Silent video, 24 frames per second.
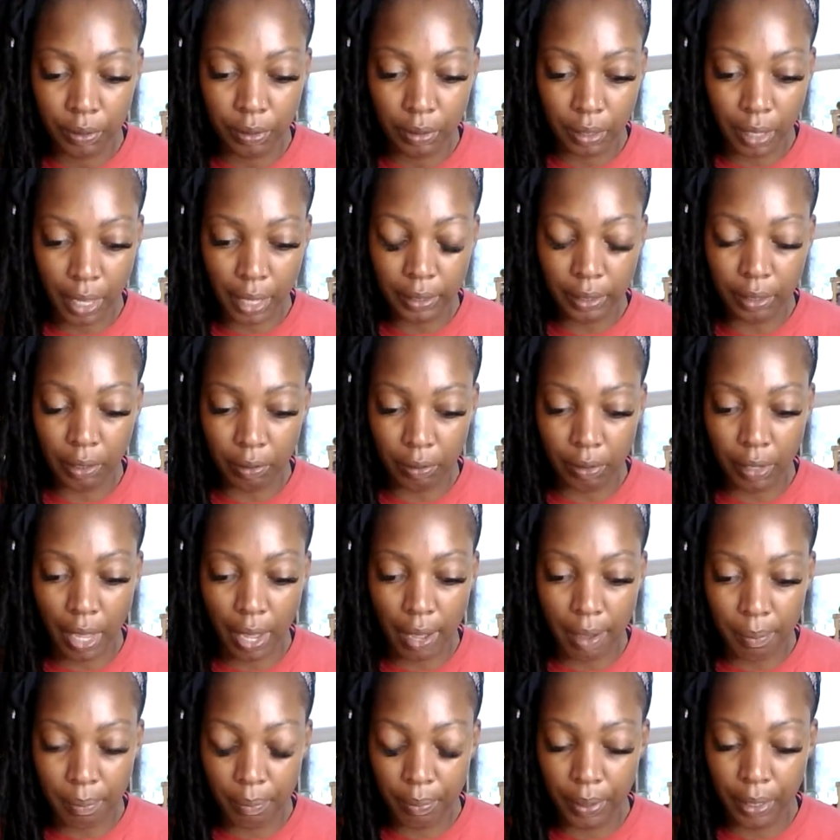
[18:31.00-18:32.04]
like they're
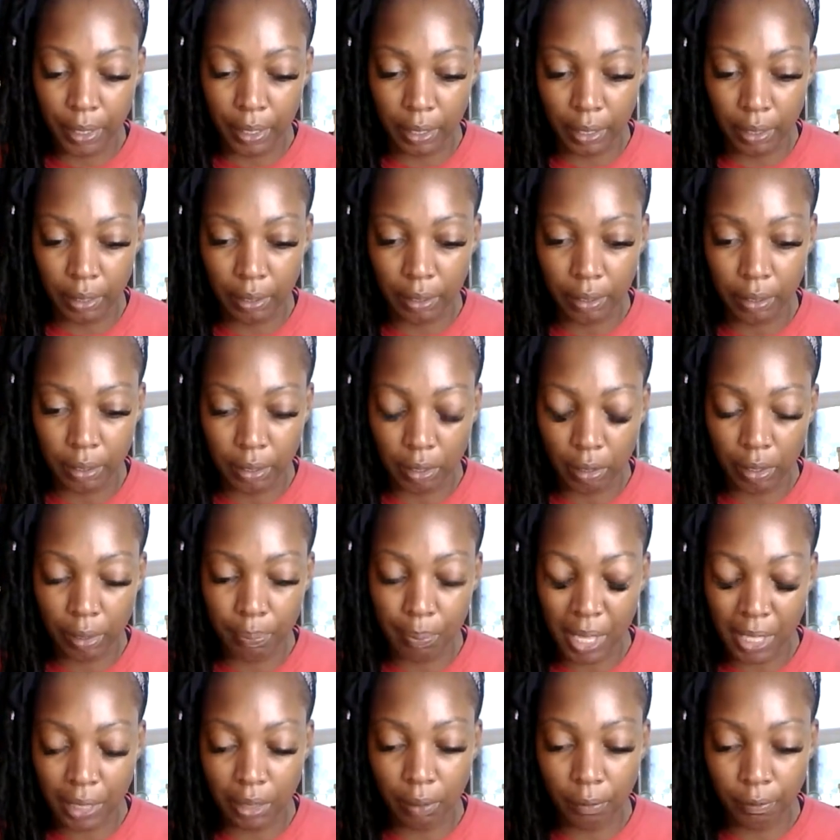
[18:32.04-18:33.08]
not being, uh,
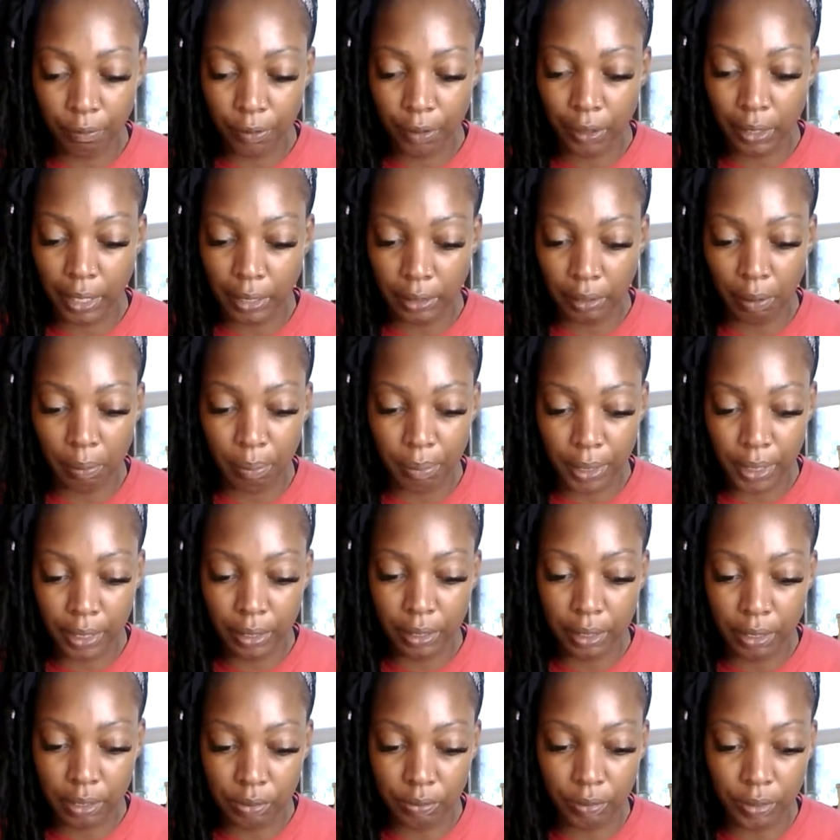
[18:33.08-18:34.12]
make them feel like they're being
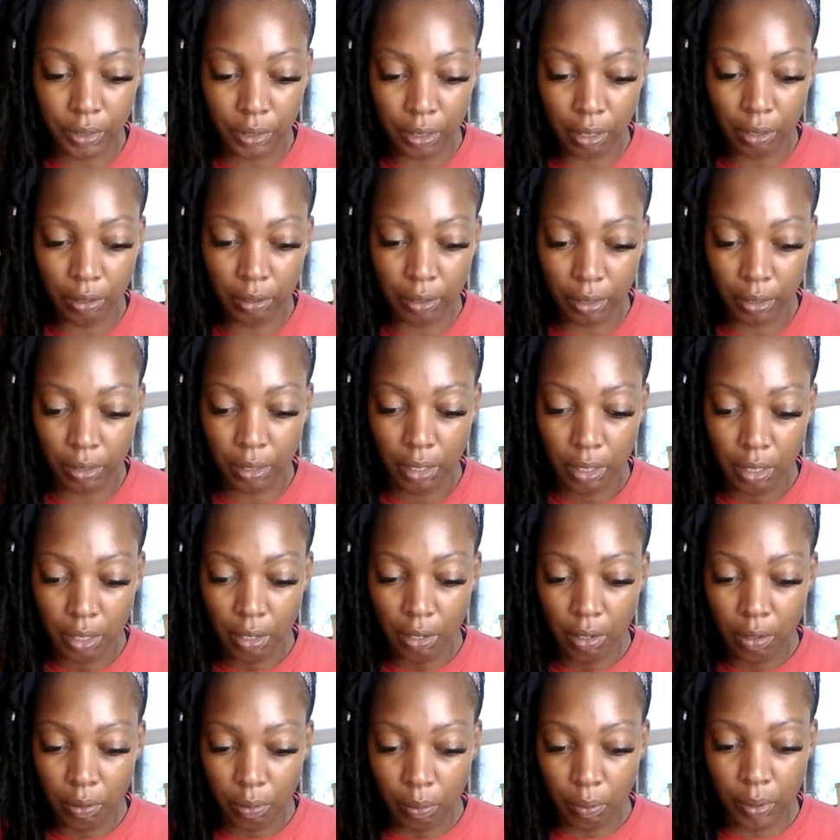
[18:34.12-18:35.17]
disregarded.
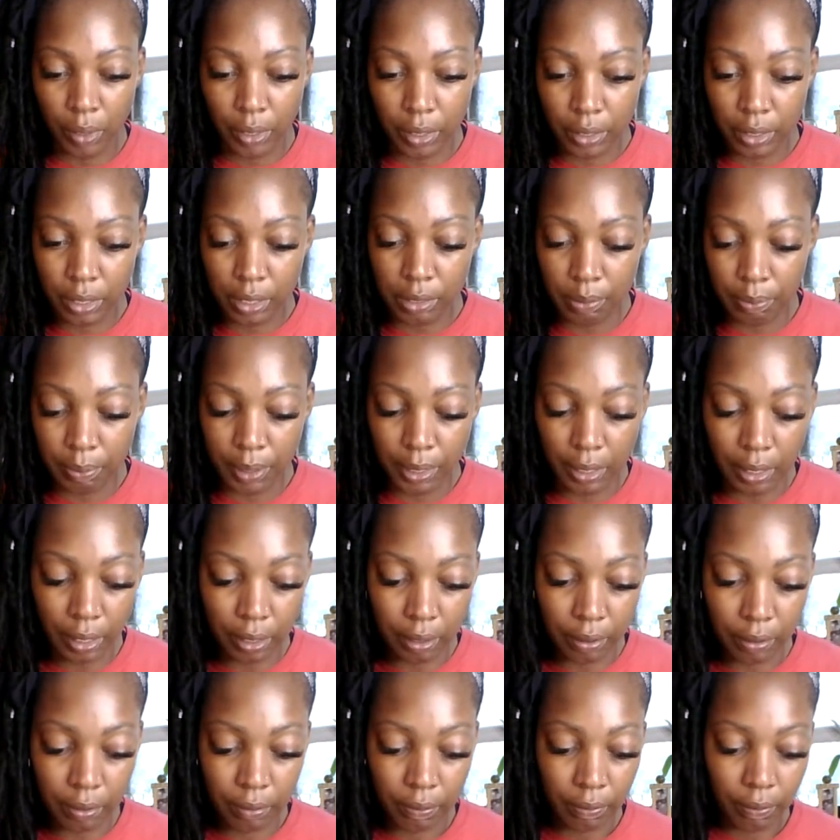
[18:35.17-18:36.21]
Where did this
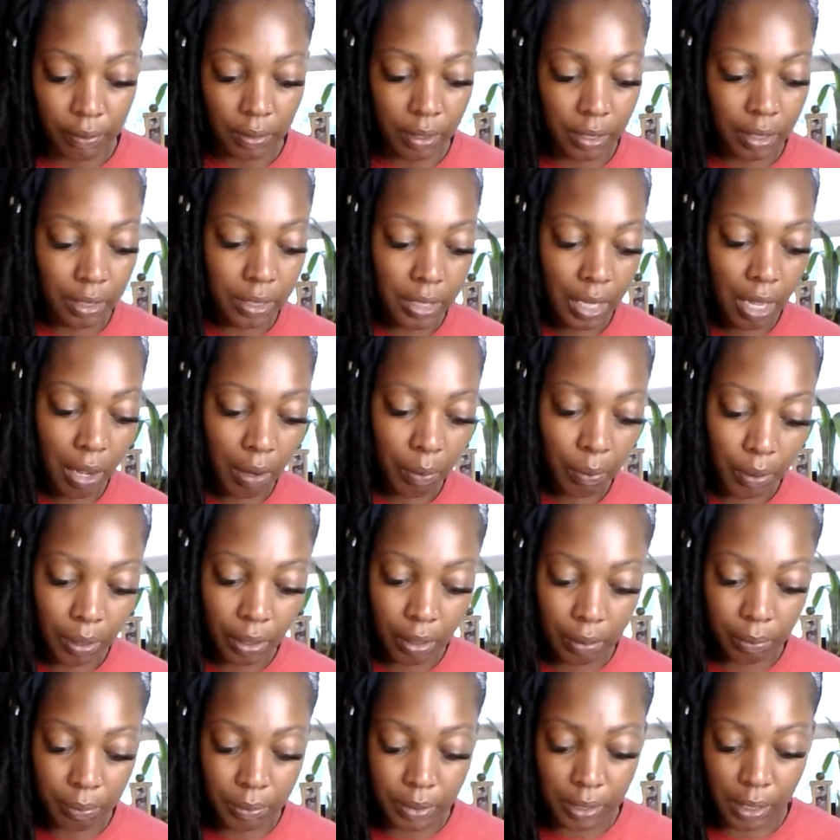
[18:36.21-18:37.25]
begin? The Tower
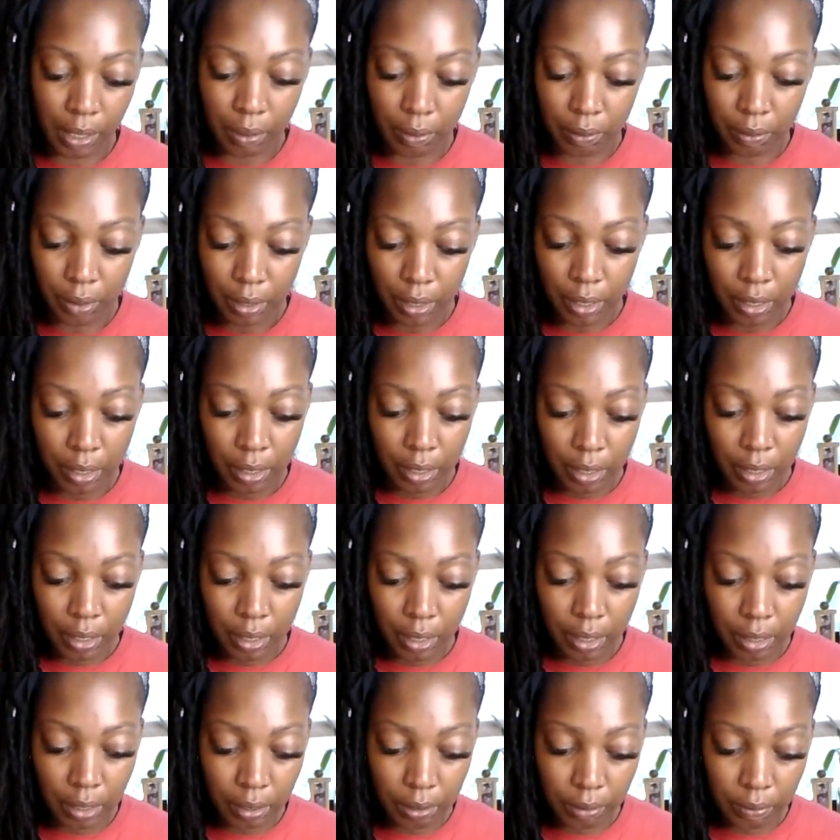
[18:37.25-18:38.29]
comes out.
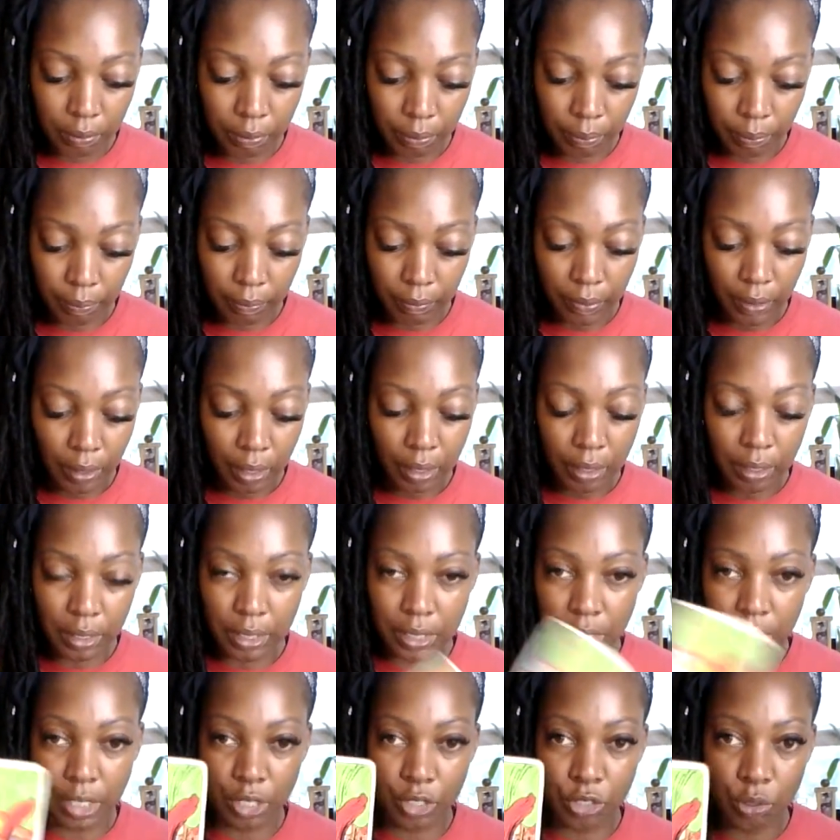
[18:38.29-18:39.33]
Um, the
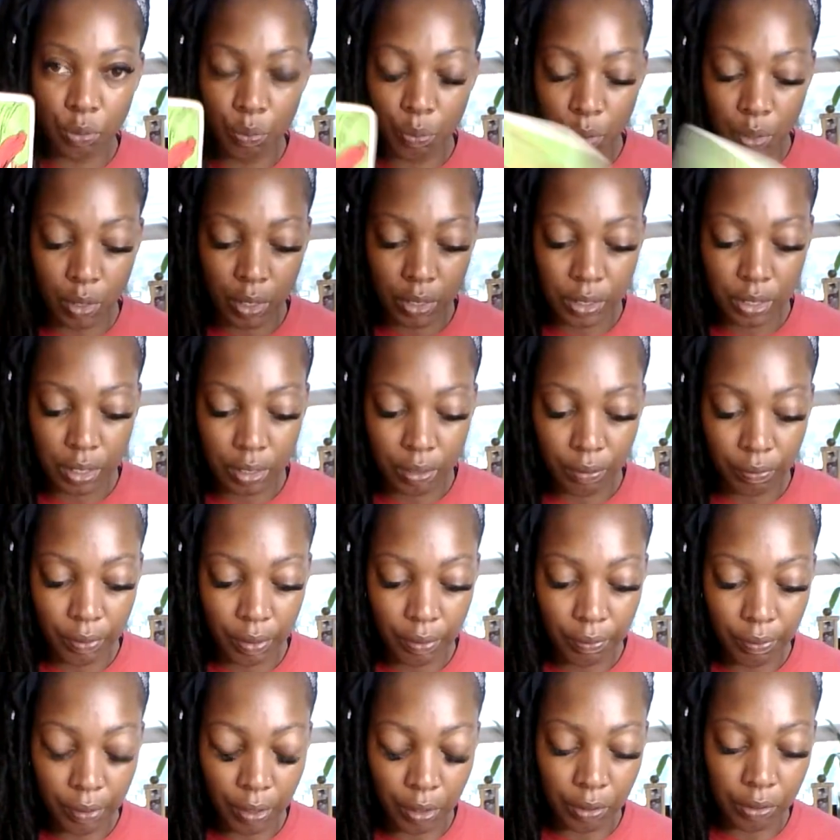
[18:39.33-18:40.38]
Six of Wands in a
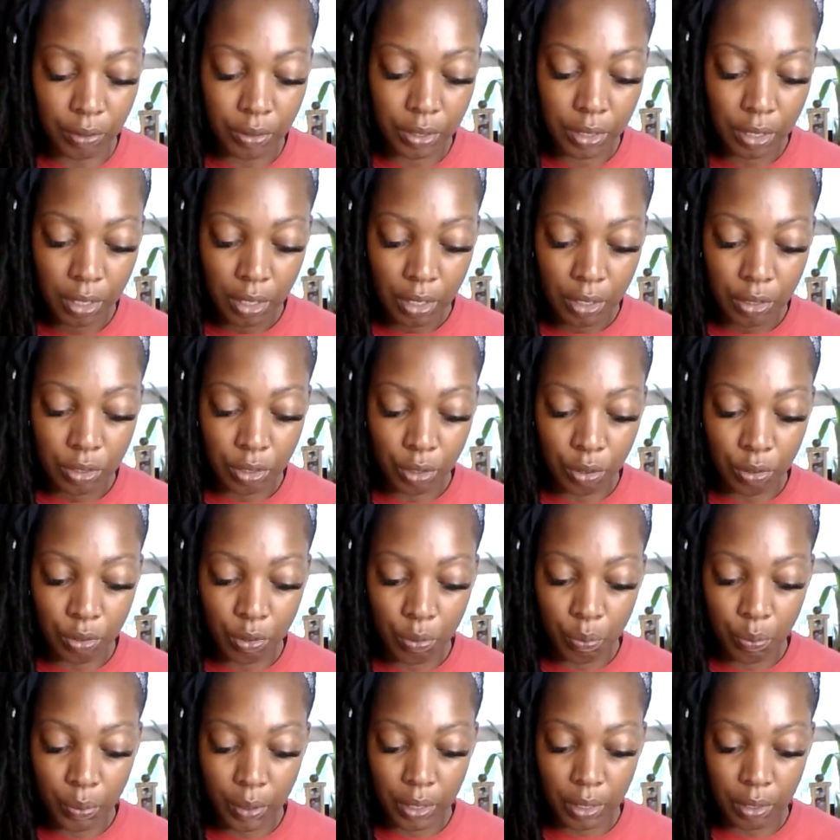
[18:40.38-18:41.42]
reverse. So
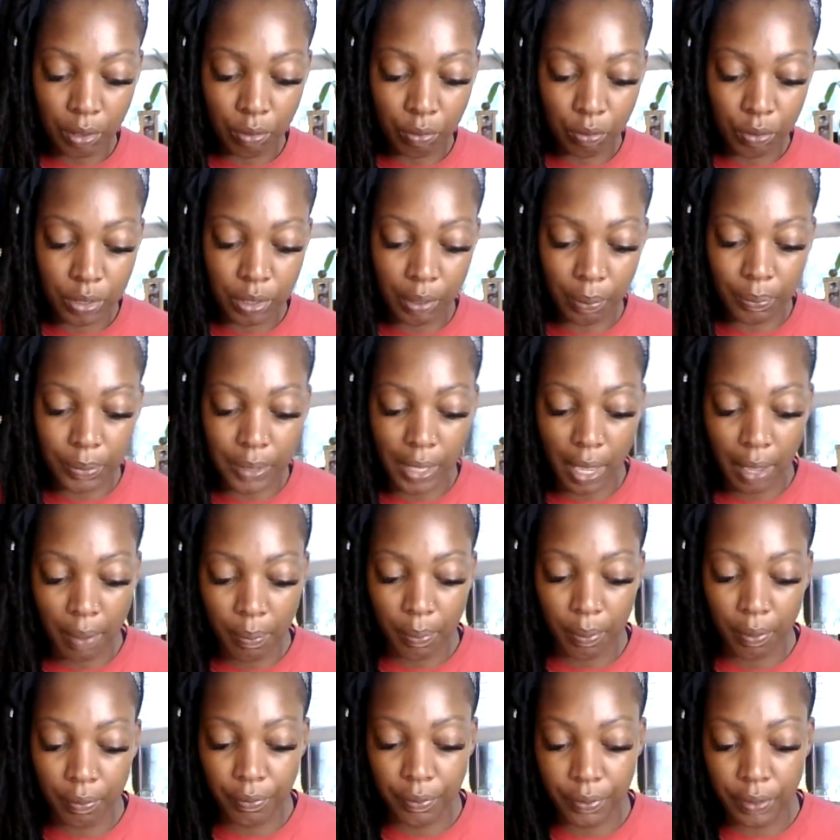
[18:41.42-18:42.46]
you went through some
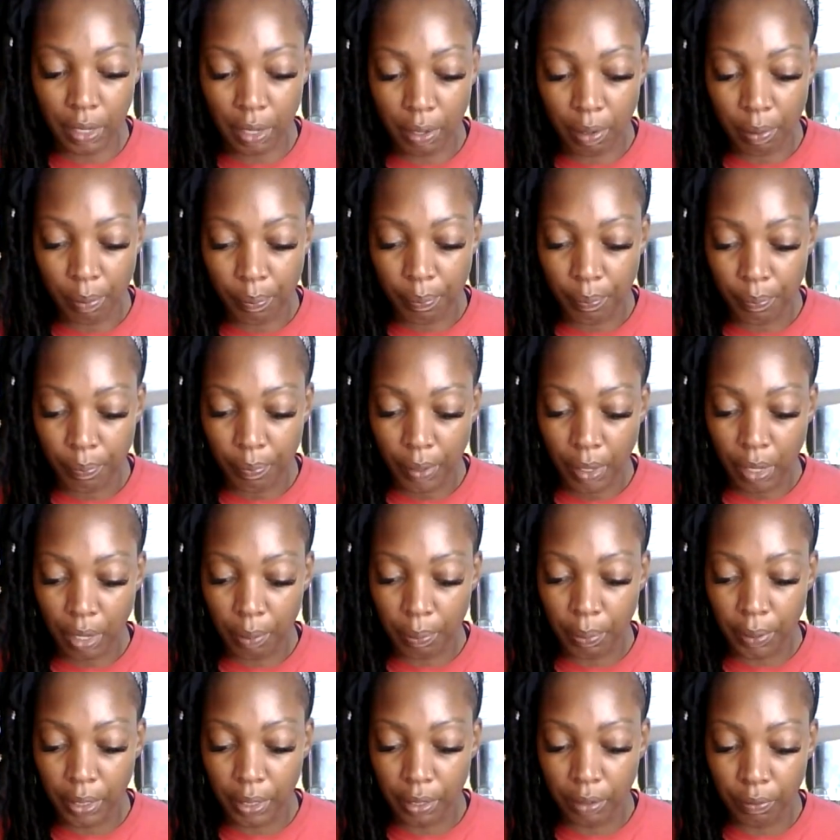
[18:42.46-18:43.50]
type of um,
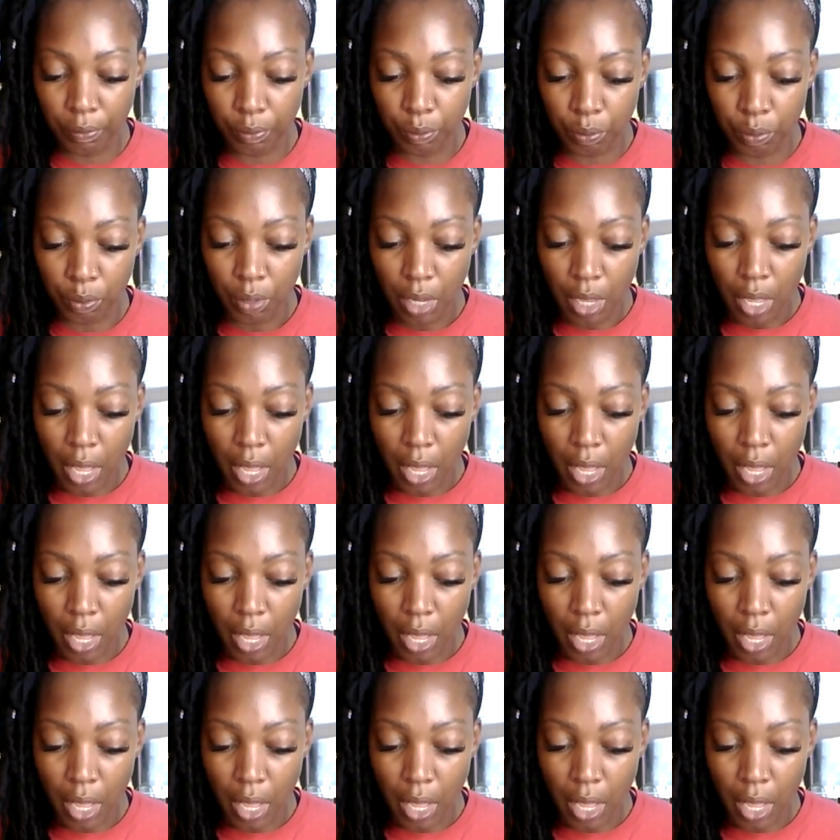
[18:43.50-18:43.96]
upheaval.